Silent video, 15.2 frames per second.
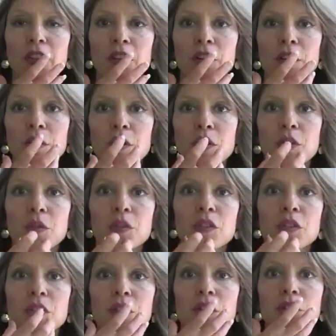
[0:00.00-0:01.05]
You know, you
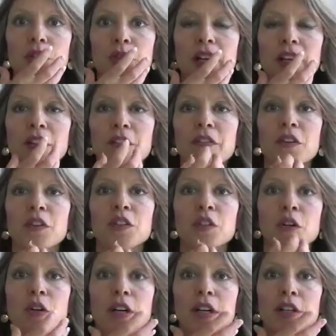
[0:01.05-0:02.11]
use the strength of your
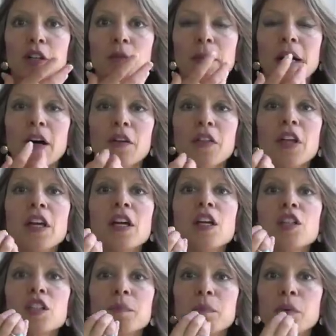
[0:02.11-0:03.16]
jaw and your mouth
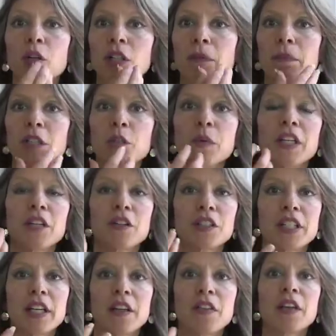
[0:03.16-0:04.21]
to pull it between your
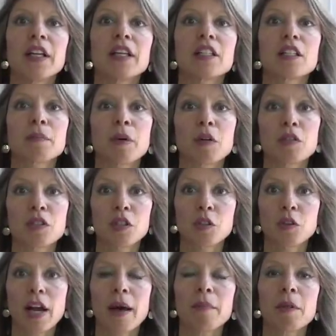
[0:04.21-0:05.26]
teeth and it's supposed to
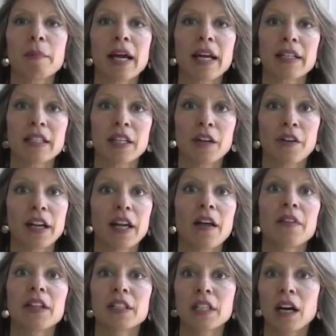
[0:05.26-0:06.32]
grab the bacteria and the